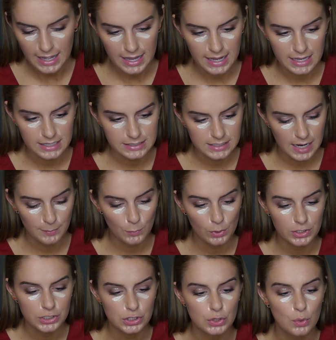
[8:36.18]
And I'm
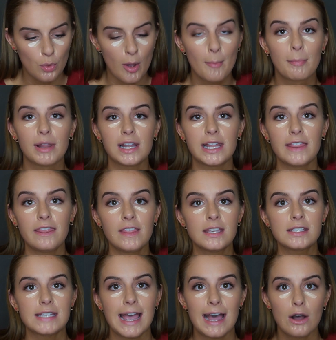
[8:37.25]
going to blend
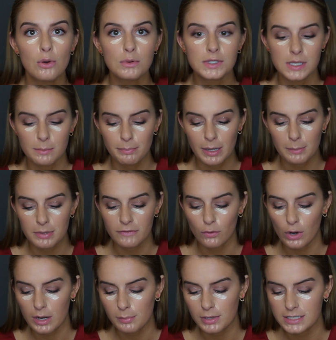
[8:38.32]
this out, but
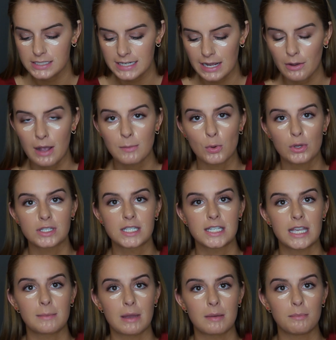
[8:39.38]
before I blend it out, I'm going to
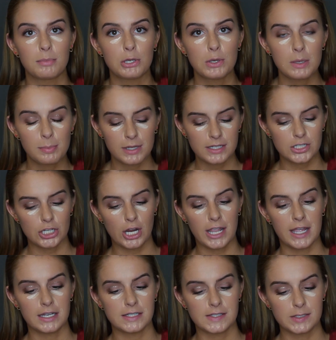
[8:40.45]
take my beauty blender
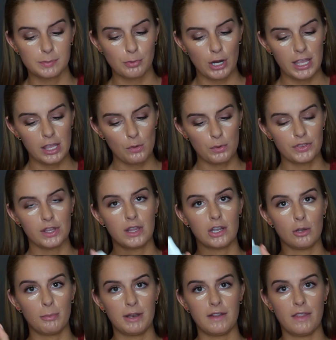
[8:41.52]
and spray it with a
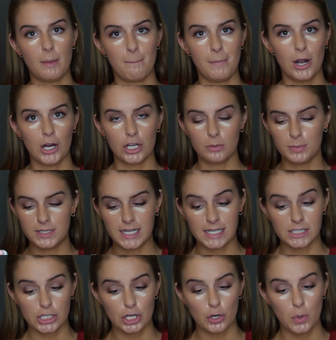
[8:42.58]
little bit of the
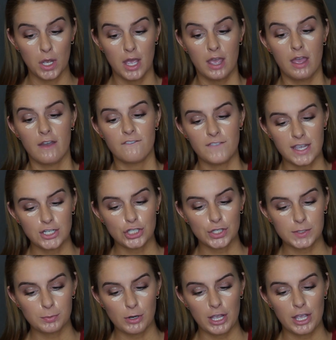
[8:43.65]
Badescu facial
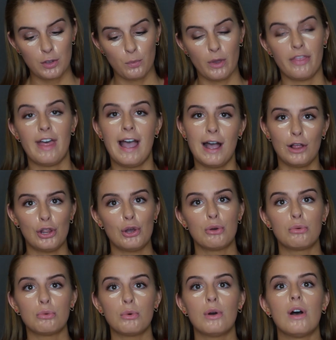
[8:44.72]
spray with
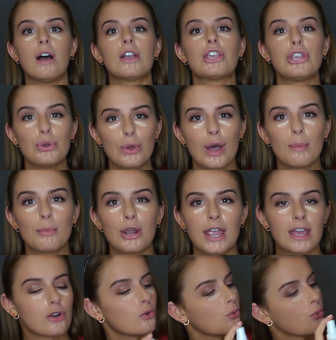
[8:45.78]
aloe, cucumber,
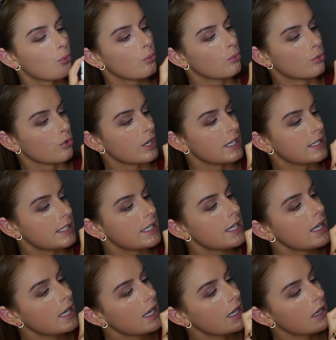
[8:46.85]
and green
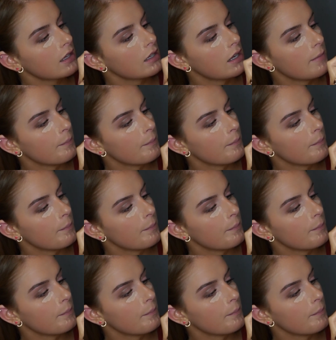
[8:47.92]
tea.